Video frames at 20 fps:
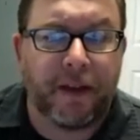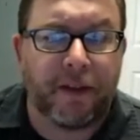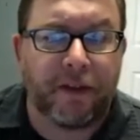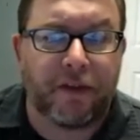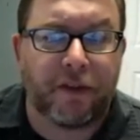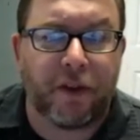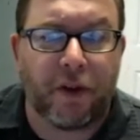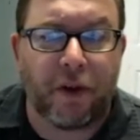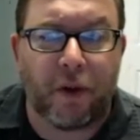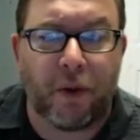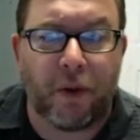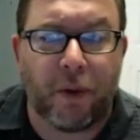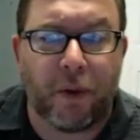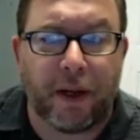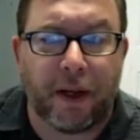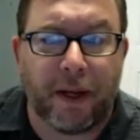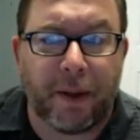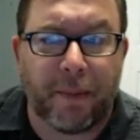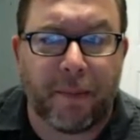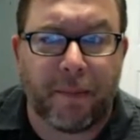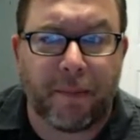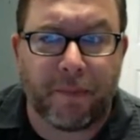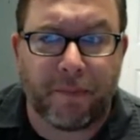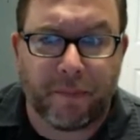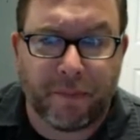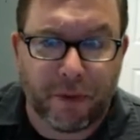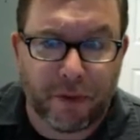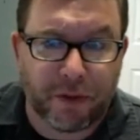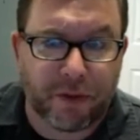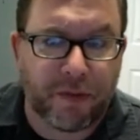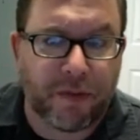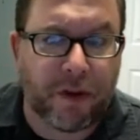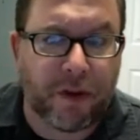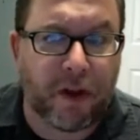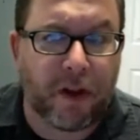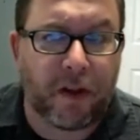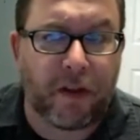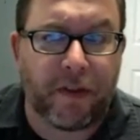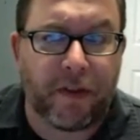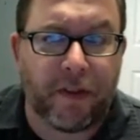So first of
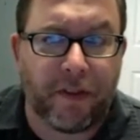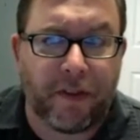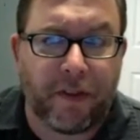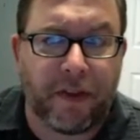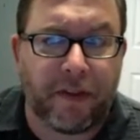all,